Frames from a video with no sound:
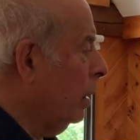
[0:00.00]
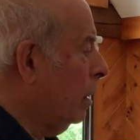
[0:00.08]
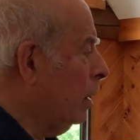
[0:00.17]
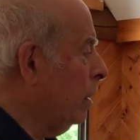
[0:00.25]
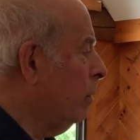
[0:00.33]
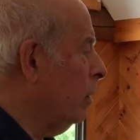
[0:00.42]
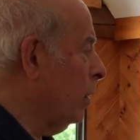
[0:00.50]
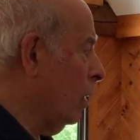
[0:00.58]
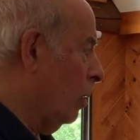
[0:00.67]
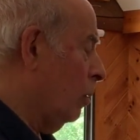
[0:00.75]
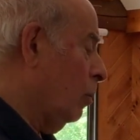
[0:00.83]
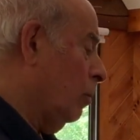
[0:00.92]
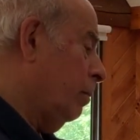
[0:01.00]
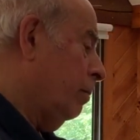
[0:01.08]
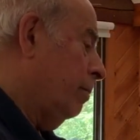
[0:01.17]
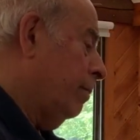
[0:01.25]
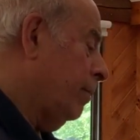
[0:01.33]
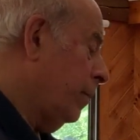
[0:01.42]
Even though,
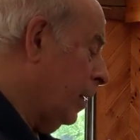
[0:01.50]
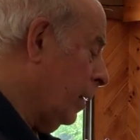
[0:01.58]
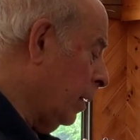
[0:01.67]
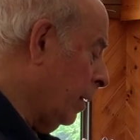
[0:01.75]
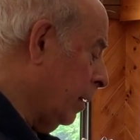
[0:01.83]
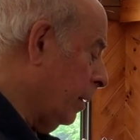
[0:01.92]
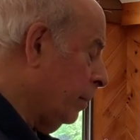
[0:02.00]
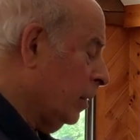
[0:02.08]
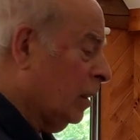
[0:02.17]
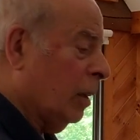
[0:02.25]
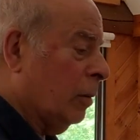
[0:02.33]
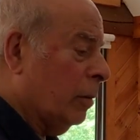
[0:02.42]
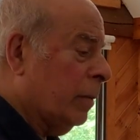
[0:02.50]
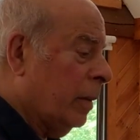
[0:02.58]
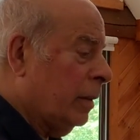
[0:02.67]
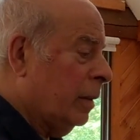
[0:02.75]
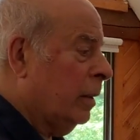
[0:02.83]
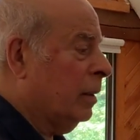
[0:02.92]

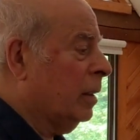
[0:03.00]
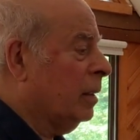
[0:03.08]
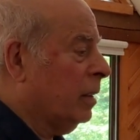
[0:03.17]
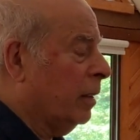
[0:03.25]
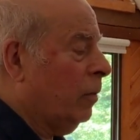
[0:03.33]
these are